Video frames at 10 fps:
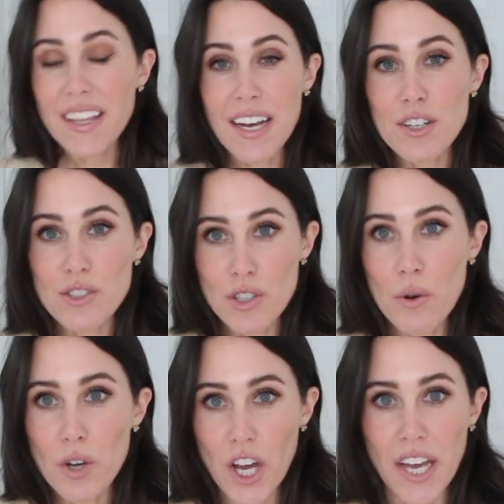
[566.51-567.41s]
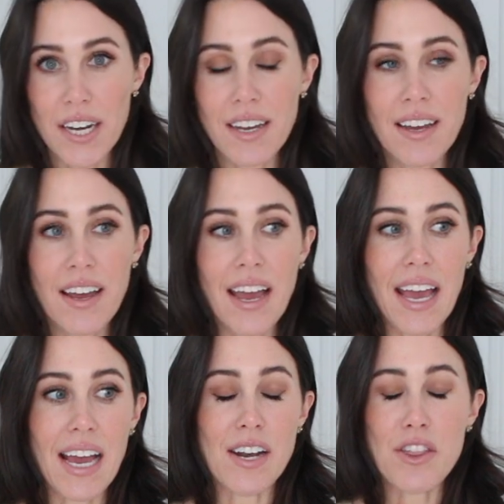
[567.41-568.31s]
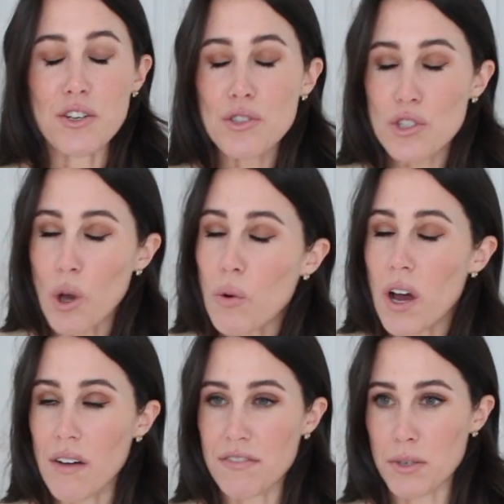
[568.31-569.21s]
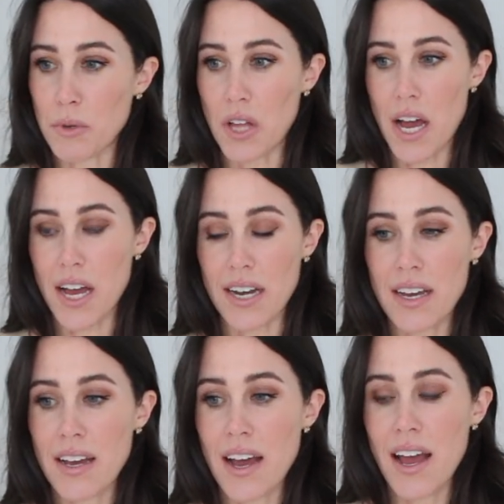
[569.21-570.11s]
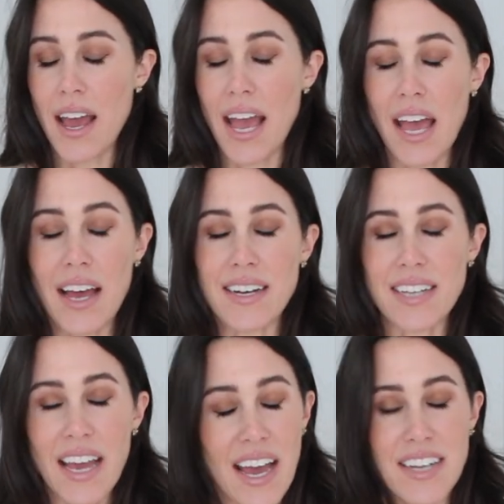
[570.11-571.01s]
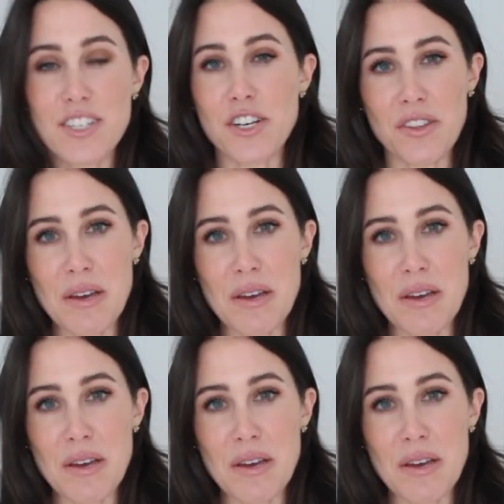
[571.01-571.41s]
They are so good and they're so comfortable on and I had to share